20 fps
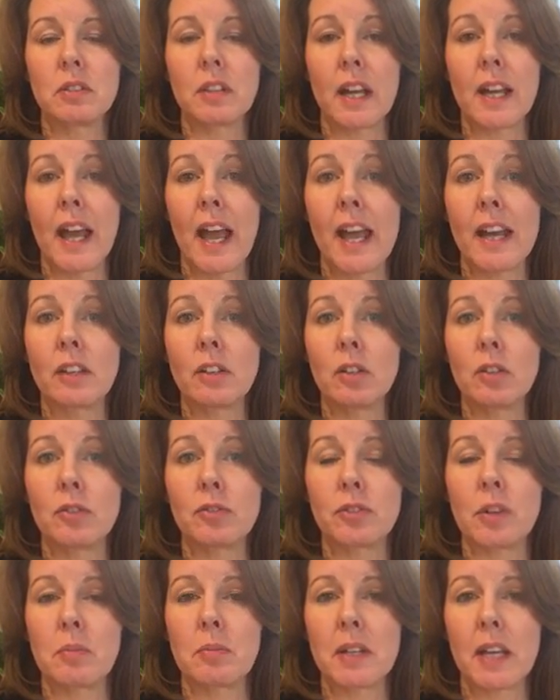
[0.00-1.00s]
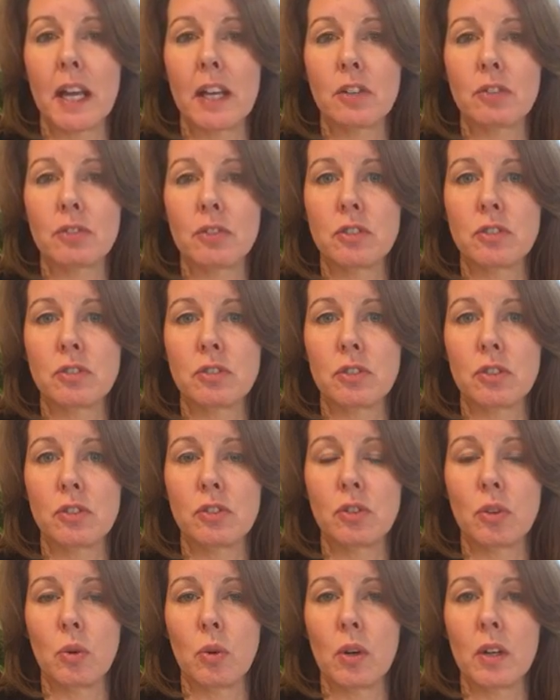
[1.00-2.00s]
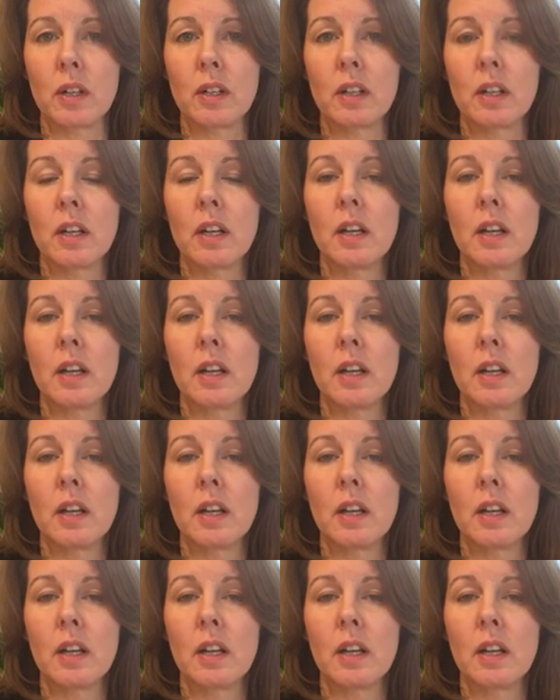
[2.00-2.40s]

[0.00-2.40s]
diagonal from the entrance to the door,